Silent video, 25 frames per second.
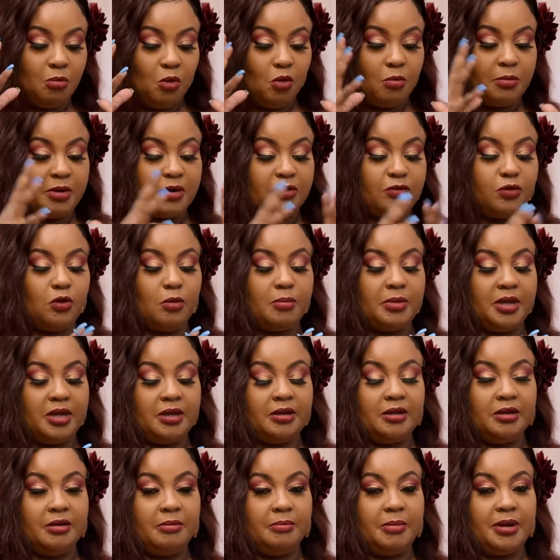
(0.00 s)
moment for me,
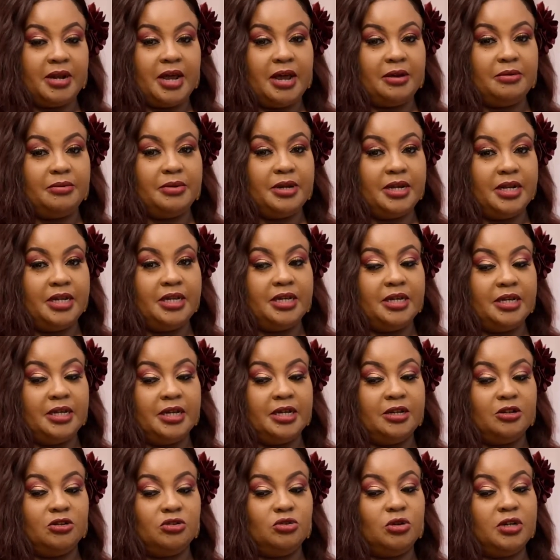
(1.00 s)
but I really
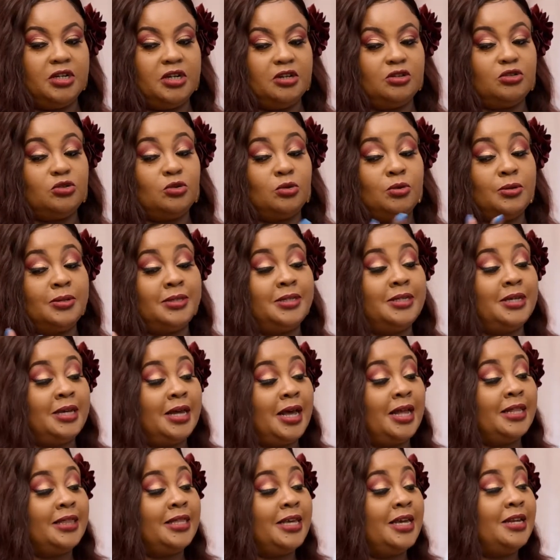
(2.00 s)
enjoyed it. So you see,
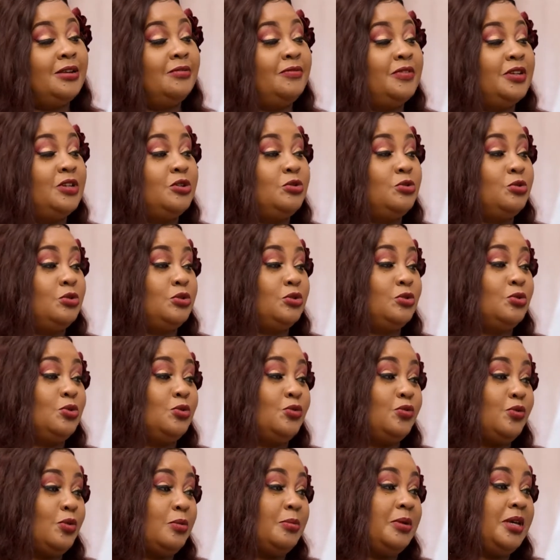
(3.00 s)
at the end of it, it was
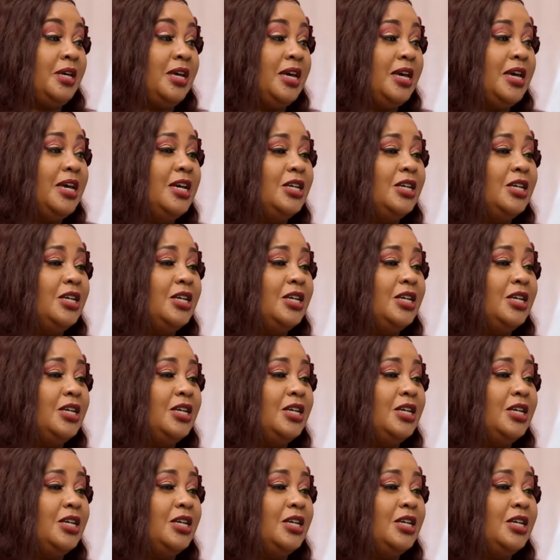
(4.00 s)
good for me.